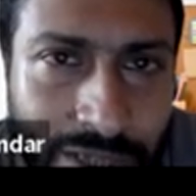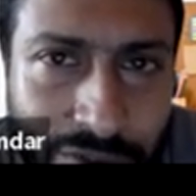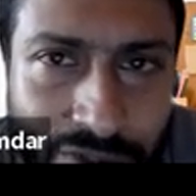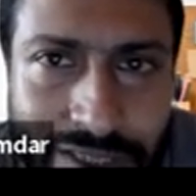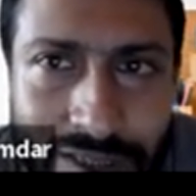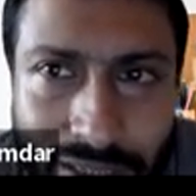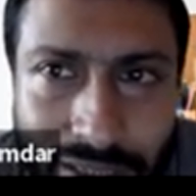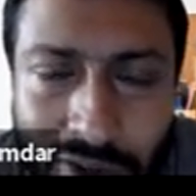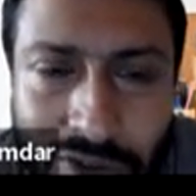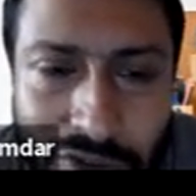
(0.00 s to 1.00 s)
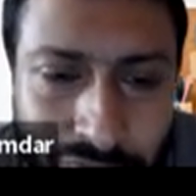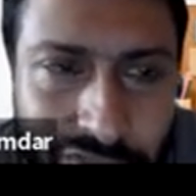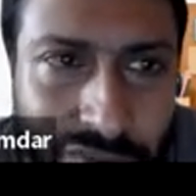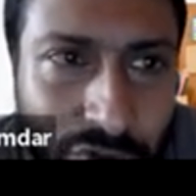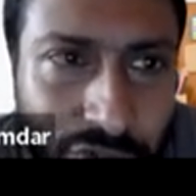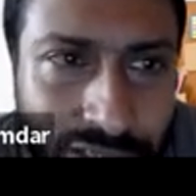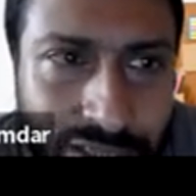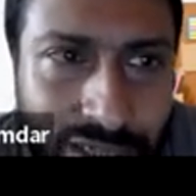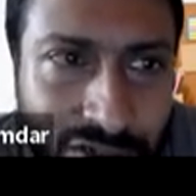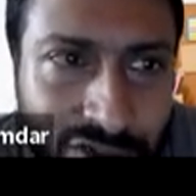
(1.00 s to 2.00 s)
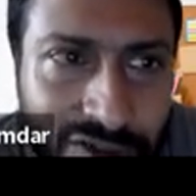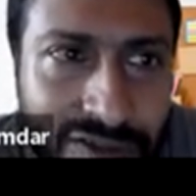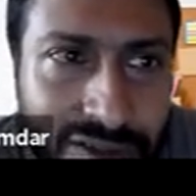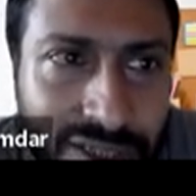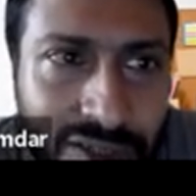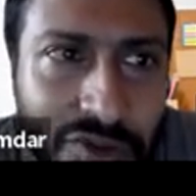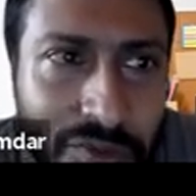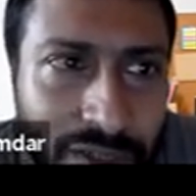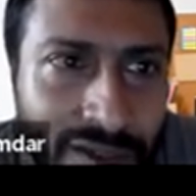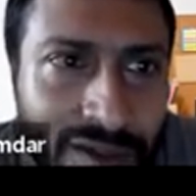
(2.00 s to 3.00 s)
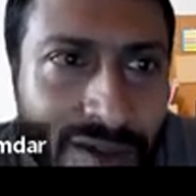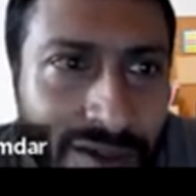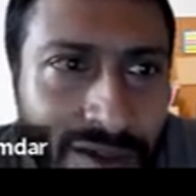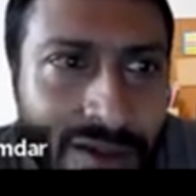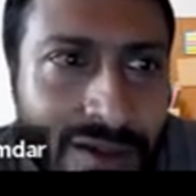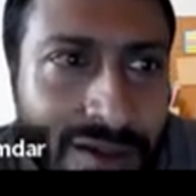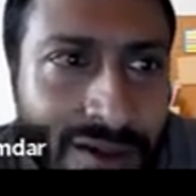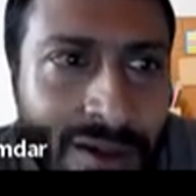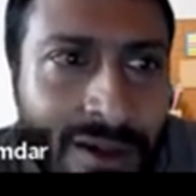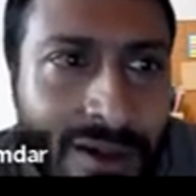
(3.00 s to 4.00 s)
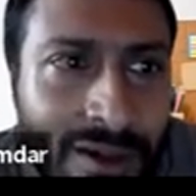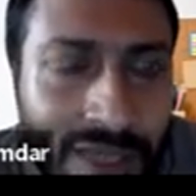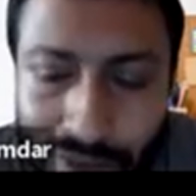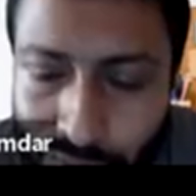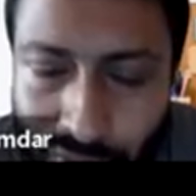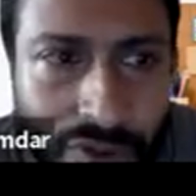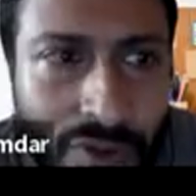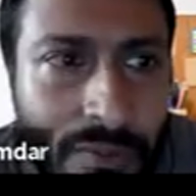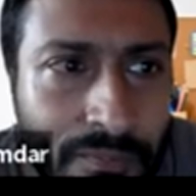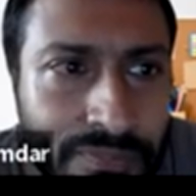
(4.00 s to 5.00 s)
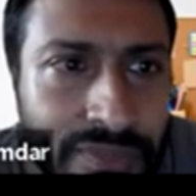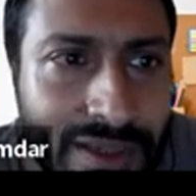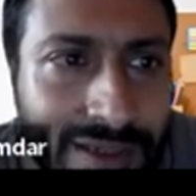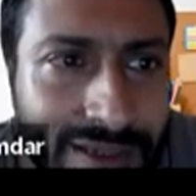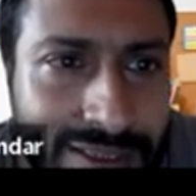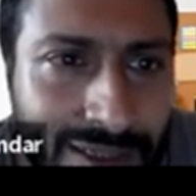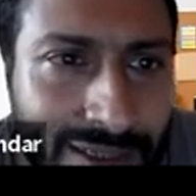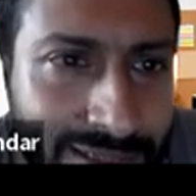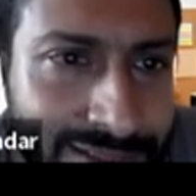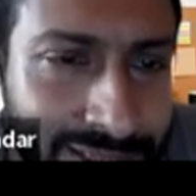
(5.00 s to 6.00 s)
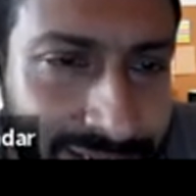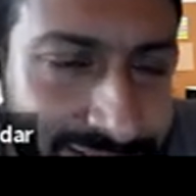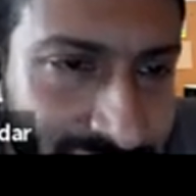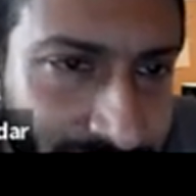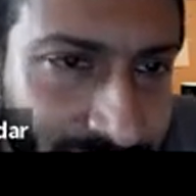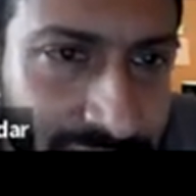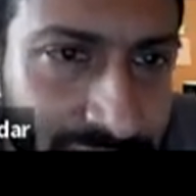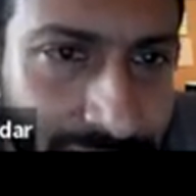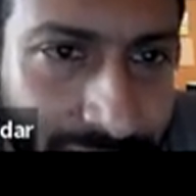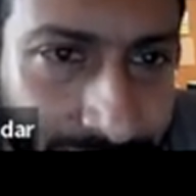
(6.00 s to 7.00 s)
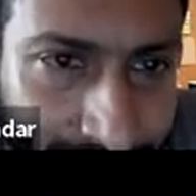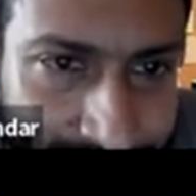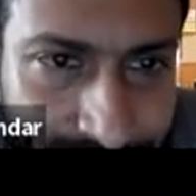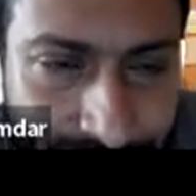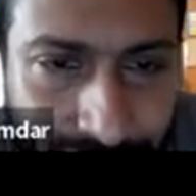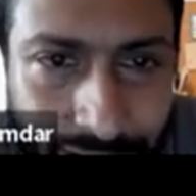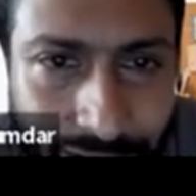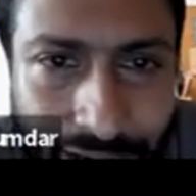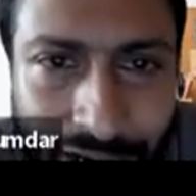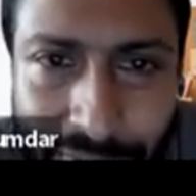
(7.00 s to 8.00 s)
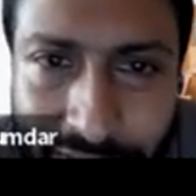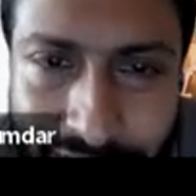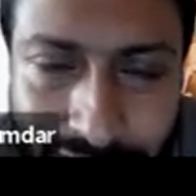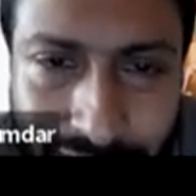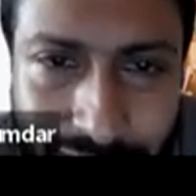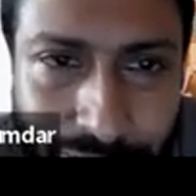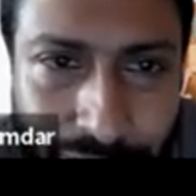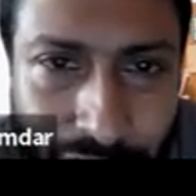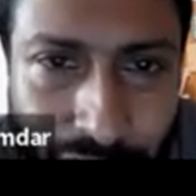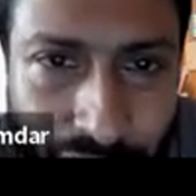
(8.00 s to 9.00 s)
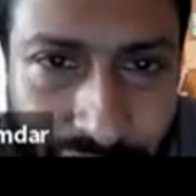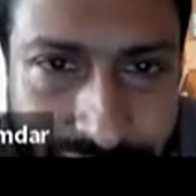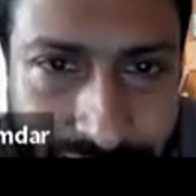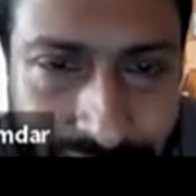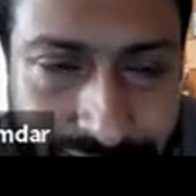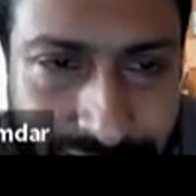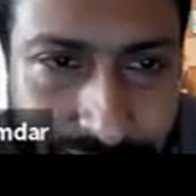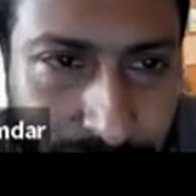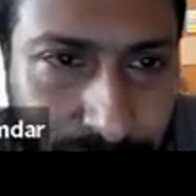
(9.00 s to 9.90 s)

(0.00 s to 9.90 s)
valuation algorithm using Monte Carlo then would be you initialize the estimate Vs arbitrarily for all states.